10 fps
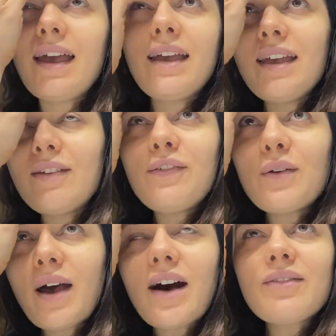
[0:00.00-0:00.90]
If you
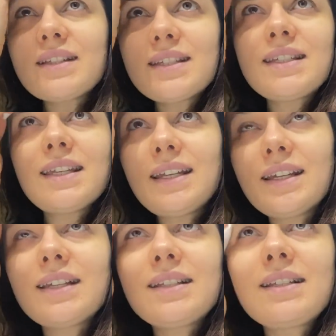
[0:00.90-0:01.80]
haven't seen
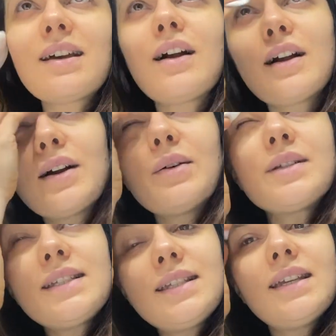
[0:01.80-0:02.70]
it, go
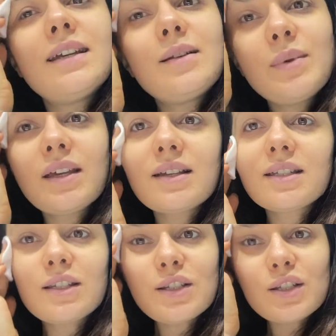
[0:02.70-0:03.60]
see it because
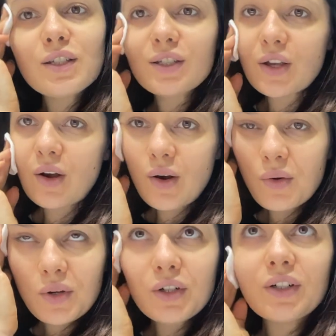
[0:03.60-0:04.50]
it's so
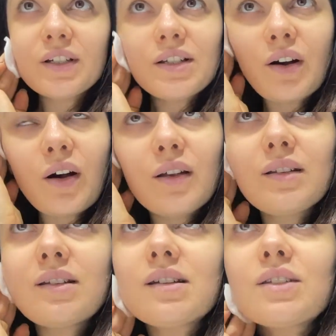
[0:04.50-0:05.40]
good
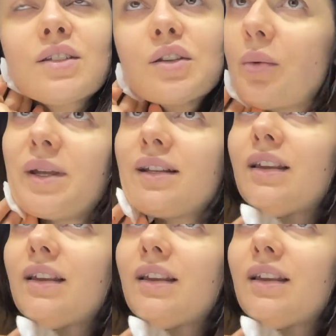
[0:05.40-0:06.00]
on so many